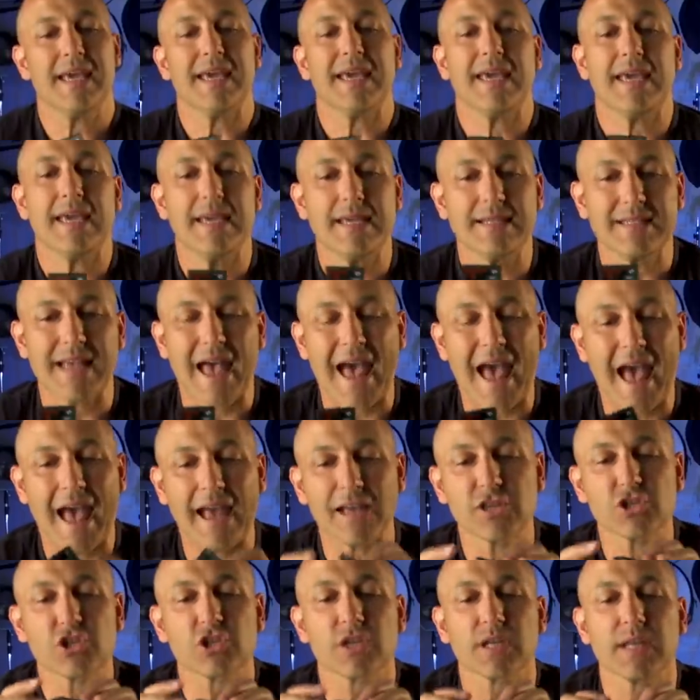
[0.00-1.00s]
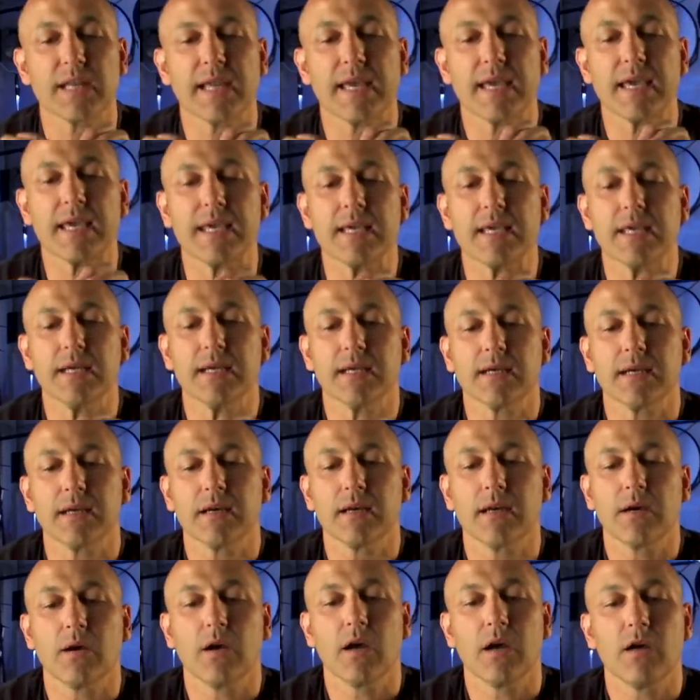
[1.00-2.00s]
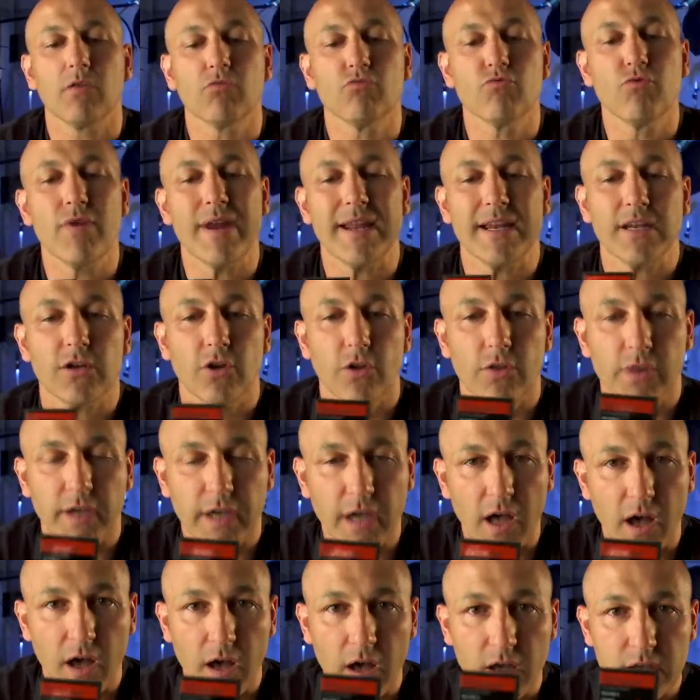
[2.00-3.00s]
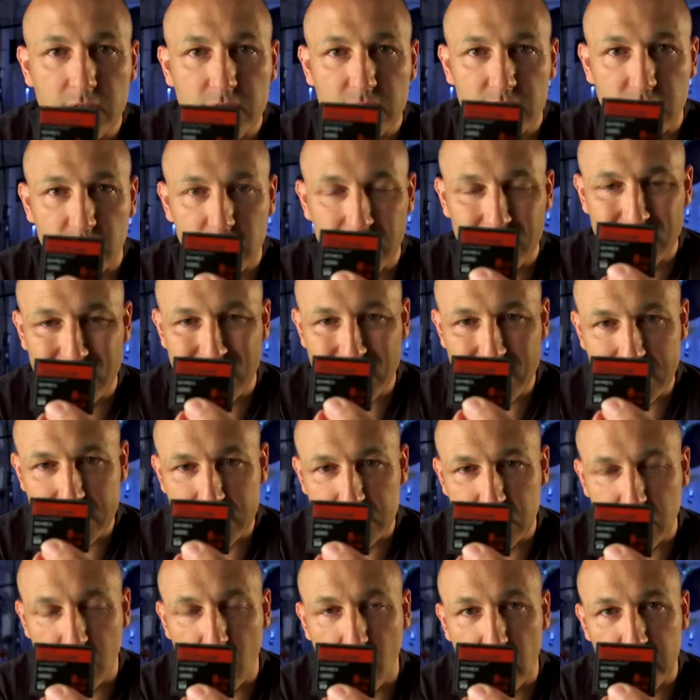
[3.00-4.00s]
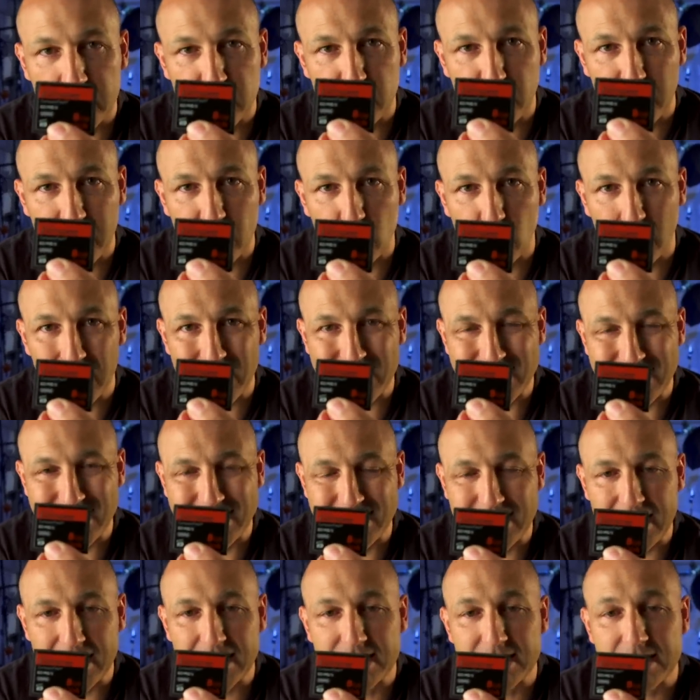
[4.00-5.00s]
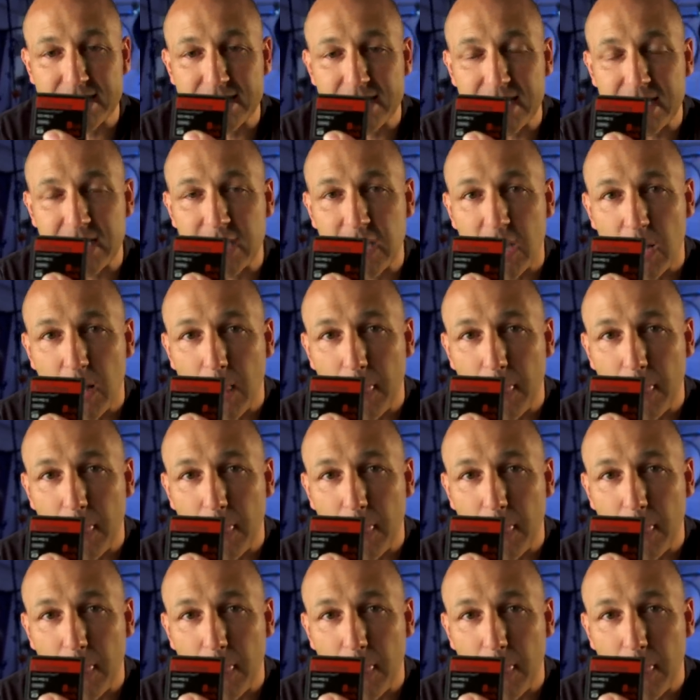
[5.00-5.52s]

is actually written on the card. So you can see this is a high speed one. It's 60